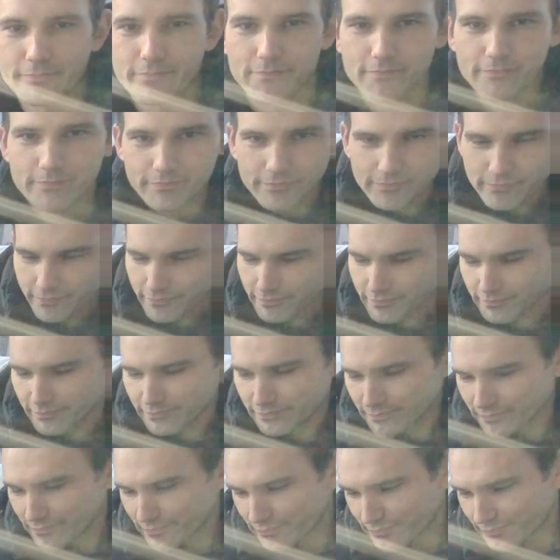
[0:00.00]

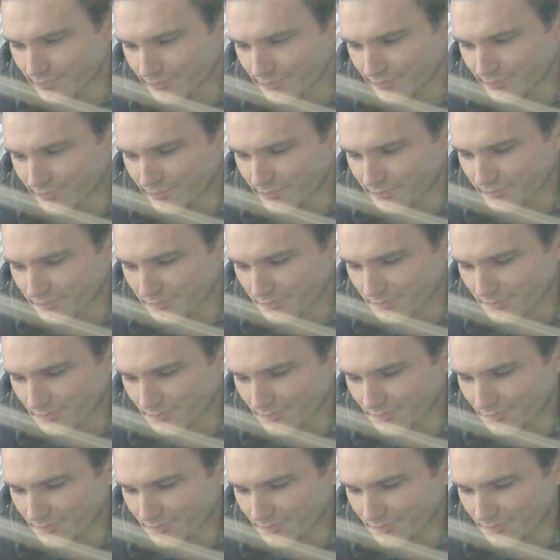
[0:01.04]
(no one is talking)